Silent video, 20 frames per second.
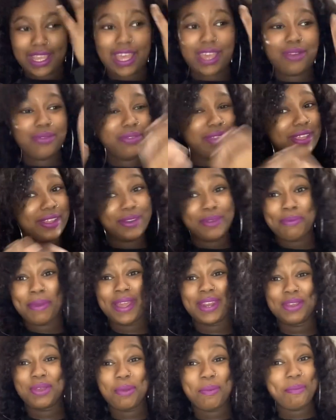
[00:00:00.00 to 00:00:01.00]
I don't think
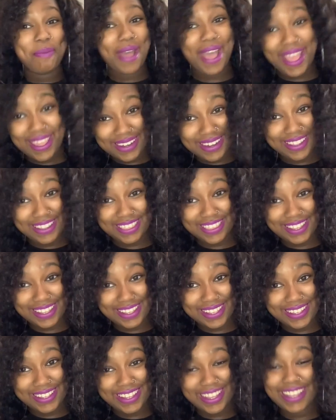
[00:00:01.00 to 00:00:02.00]
nobody gonna buy
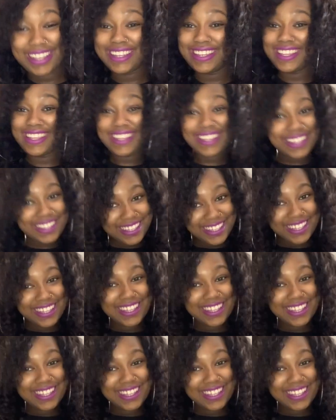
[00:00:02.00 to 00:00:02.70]
nothing. And then